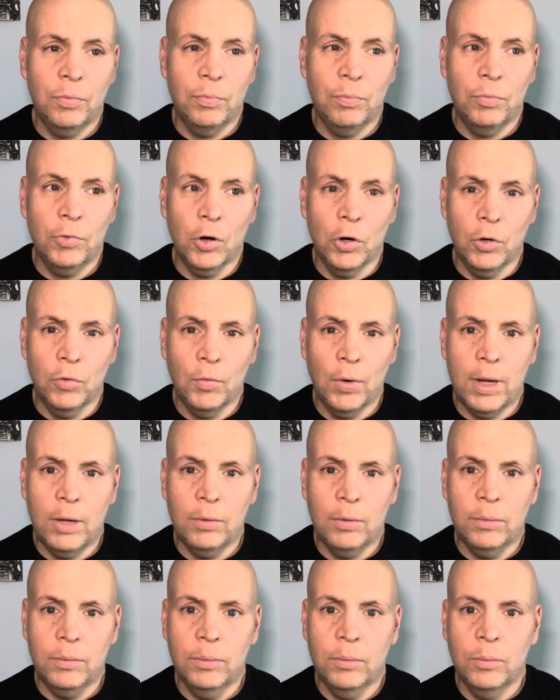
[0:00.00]
Third
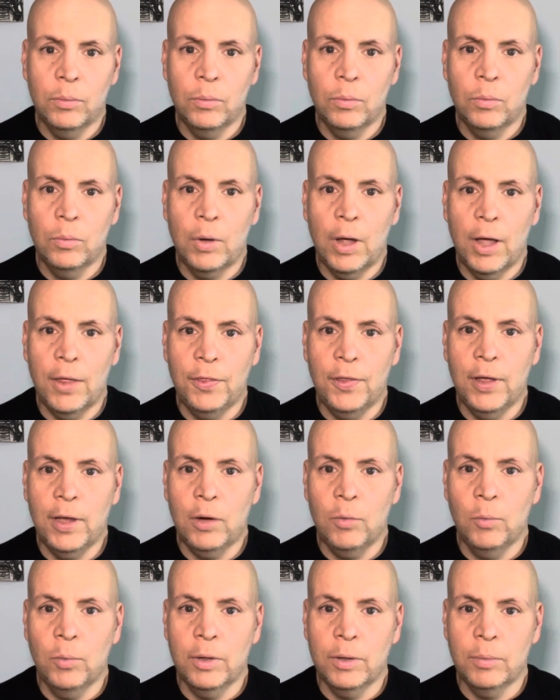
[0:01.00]
round, I
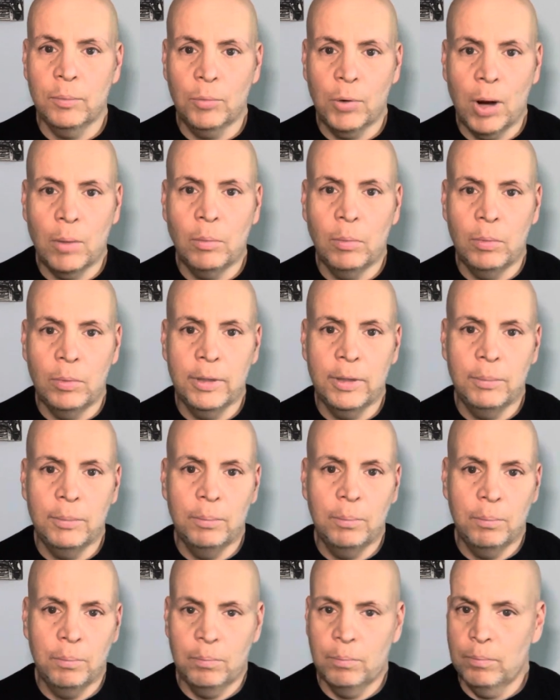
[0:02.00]
think, went probably
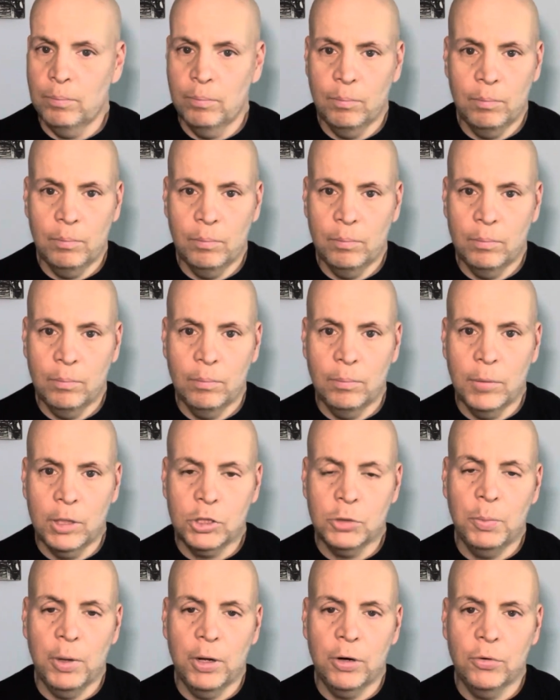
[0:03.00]

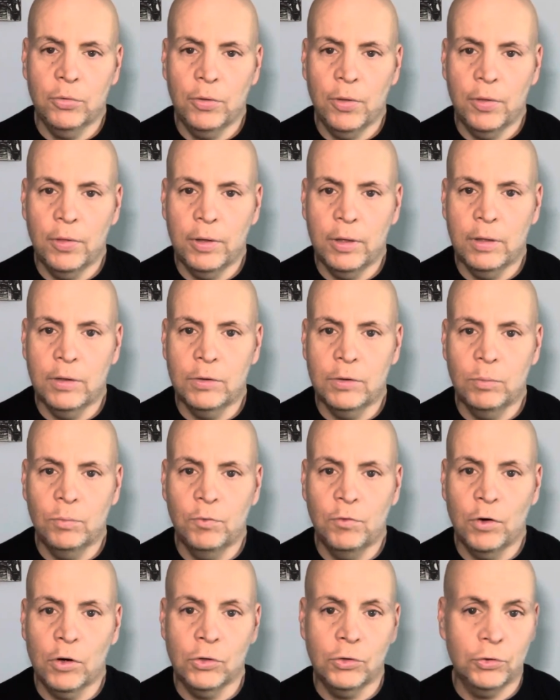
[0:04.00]
much better than the
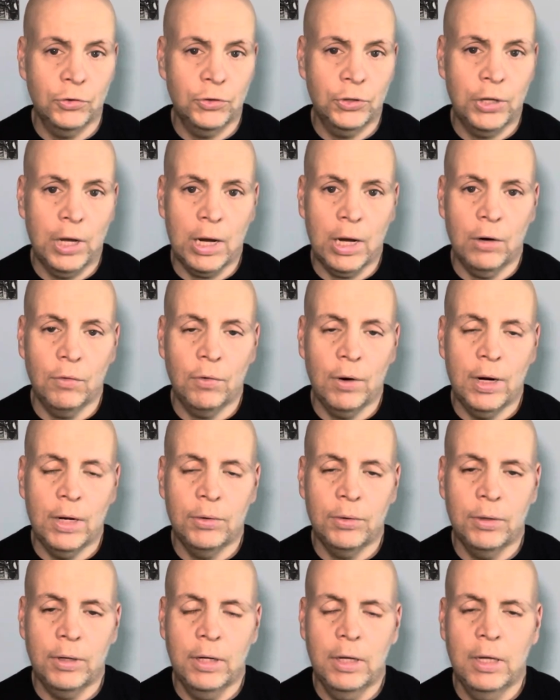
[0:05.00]
first or second round.